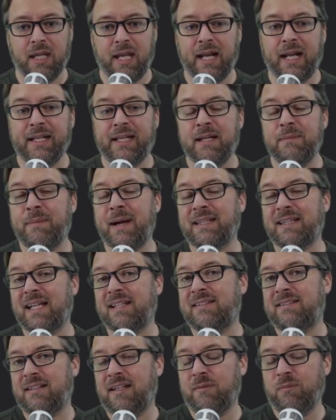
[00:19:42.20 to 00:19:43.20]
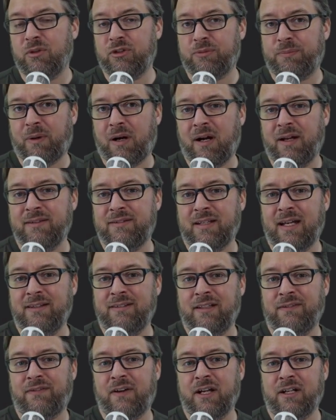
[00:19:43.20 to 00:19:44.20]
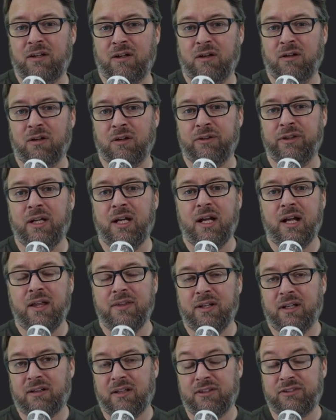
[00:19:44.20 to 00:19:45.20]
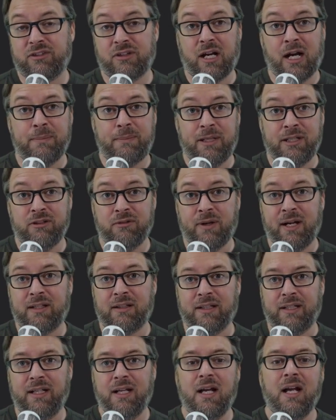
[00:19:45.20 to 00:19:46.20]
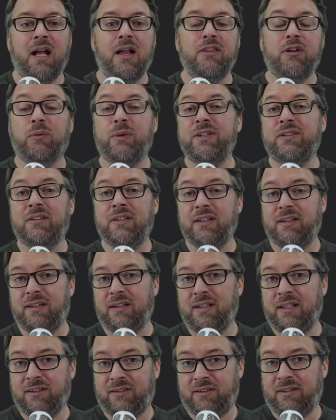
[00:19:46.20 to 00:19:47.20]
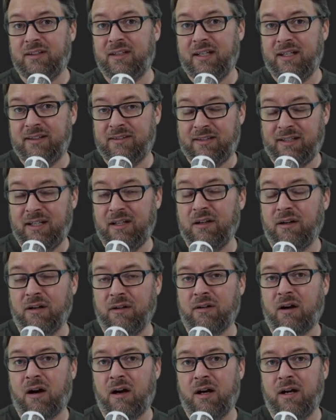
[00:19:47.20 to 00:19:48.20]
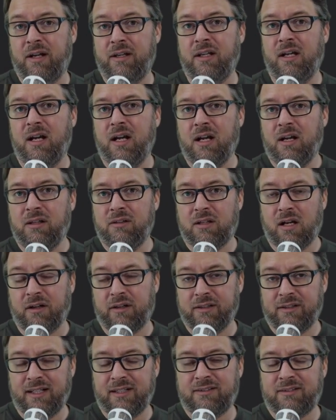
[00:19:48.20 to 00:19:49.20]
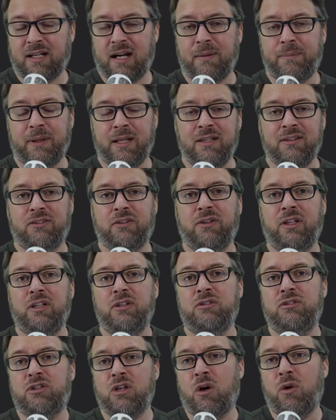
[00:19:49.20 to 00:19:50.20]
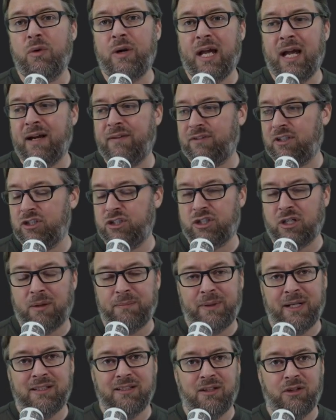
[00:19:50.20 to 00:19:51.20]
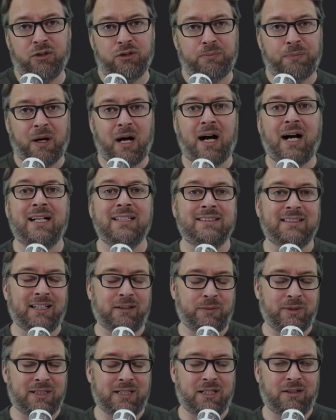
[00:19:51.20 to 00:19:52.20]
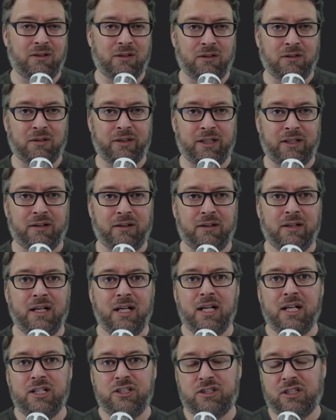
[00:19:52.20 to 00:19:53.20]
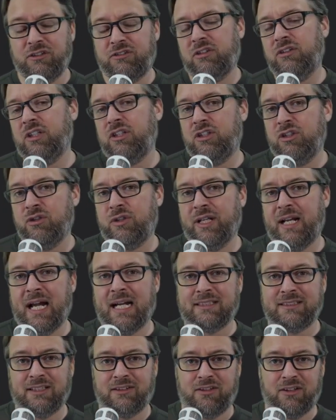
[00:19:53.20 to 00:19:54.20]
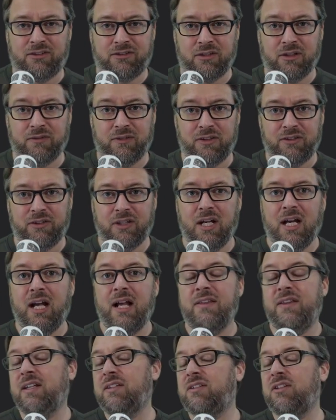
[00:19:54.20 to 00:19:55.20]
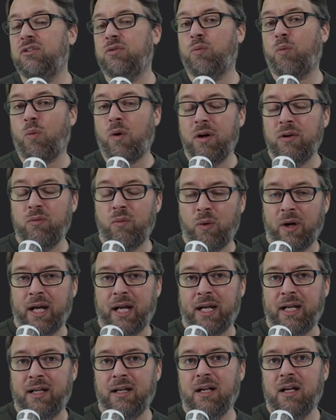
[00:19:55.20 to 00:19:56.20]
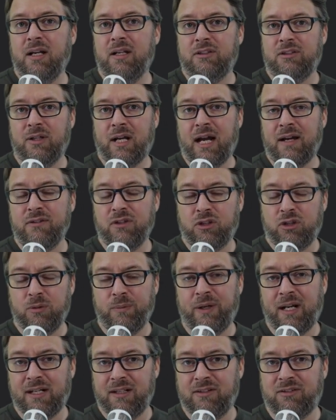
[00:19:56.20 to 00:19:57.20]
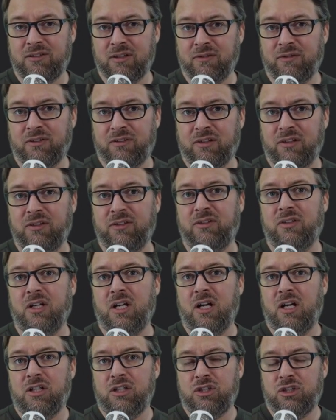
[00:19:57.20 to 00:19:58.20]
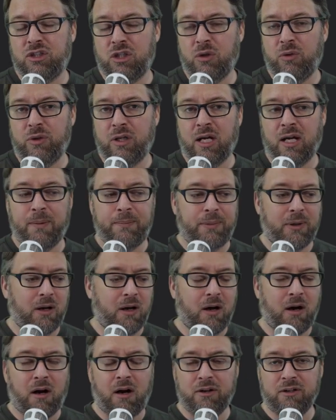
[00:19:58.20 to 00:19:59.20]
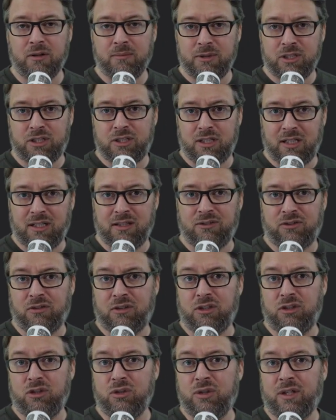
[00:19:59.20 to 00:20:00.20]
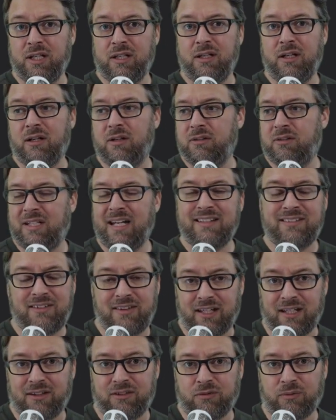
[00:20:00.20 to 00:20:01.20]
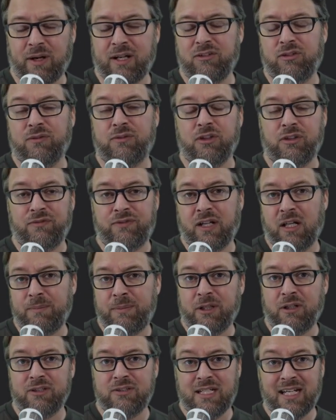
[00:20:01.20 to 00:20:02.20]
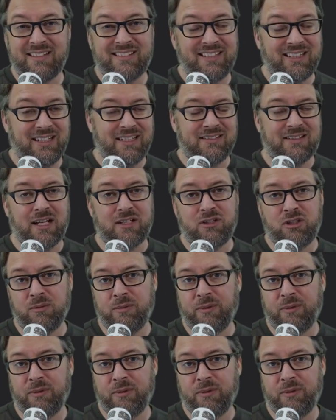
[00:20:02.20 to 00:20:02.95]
And I get back that same response as if I curled the cluster IP directly. The reason that this is here on Docker Desktop is so that you don't have to jump into those pods like we did earlier, just so that you can access the service. This is one way to have your Kubernetes services shown up on your machine so that you can test things, right? So if you're developing or testing inside